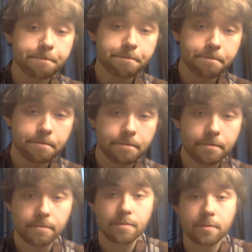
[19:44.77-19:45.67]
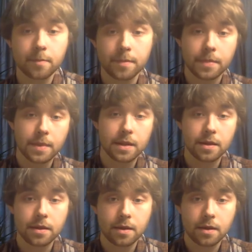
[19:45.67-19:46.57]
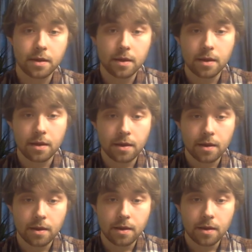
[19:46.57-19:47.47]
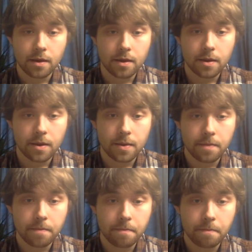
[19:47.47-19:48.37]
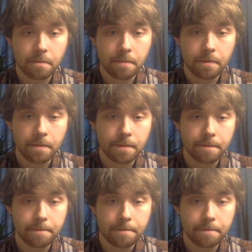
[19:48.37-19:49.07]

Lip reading: [no speech]